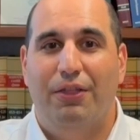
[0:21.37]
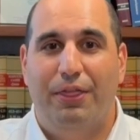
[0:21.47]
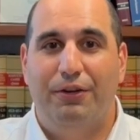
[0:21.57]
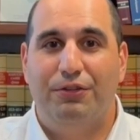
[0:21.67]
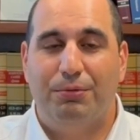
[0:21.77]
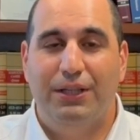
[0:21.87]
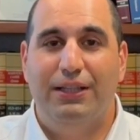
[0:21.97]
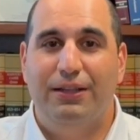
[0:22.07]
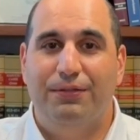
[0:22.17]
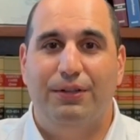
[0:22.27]
There's three
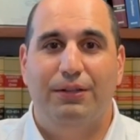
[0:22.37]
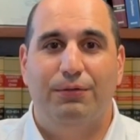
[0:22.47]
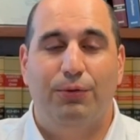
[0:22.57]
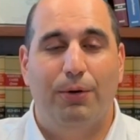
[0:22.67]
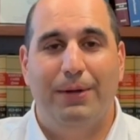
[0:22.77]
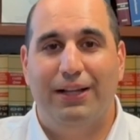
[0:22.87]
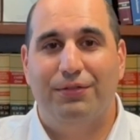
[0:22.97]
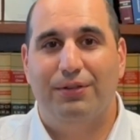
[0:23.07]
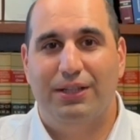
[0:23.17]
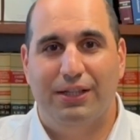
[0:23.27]
different formats
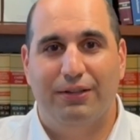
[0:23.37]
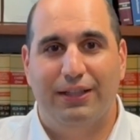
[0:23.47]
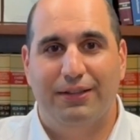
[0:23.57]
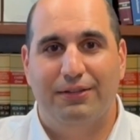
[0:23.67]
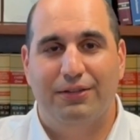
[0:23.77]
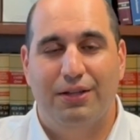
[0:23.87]
for a hearing.